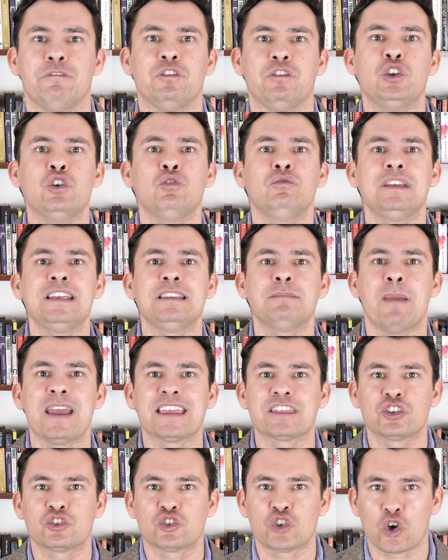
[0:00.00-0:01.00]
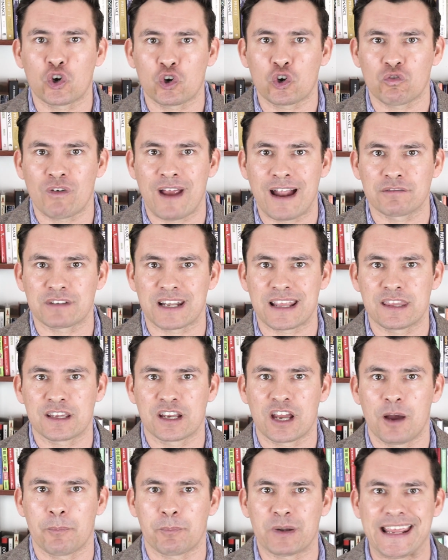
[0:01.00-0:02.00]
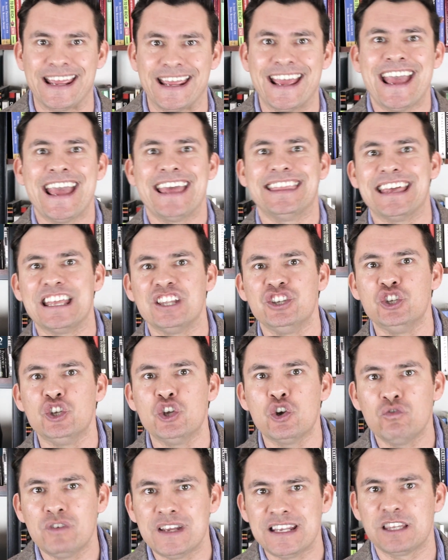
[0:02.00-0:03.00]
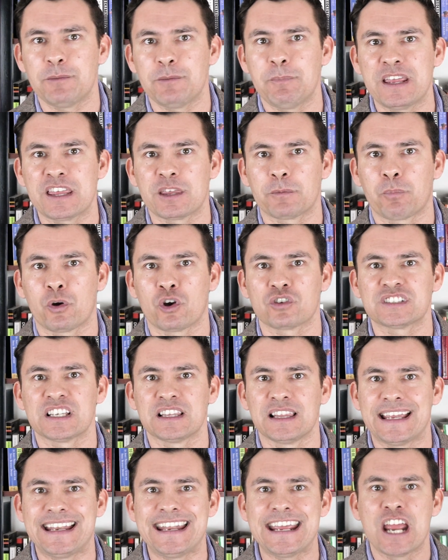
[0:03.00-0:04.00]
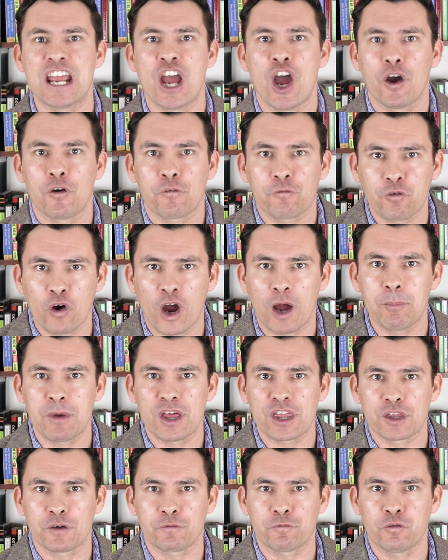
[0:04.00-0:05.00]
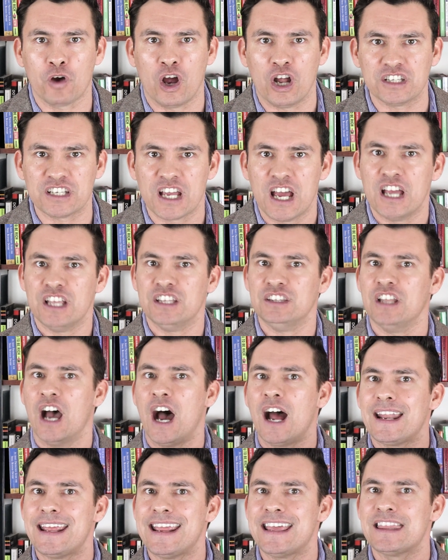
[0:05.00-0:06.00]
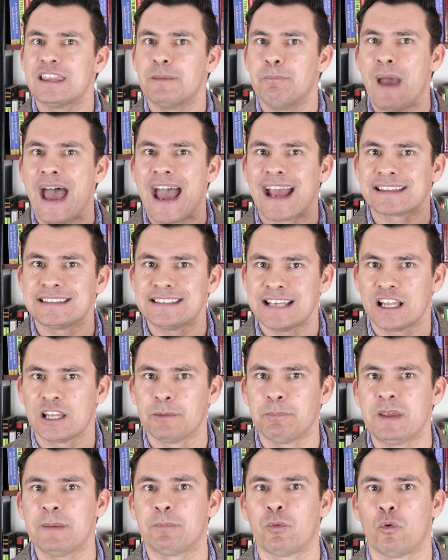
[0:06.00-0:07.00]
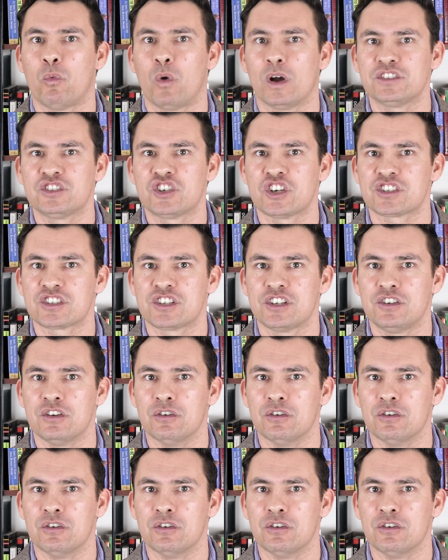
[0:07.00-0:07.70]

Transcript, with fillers: if you need to make the turnaround in the company, then you need to be the person leading from the front, not in the back telling people what just to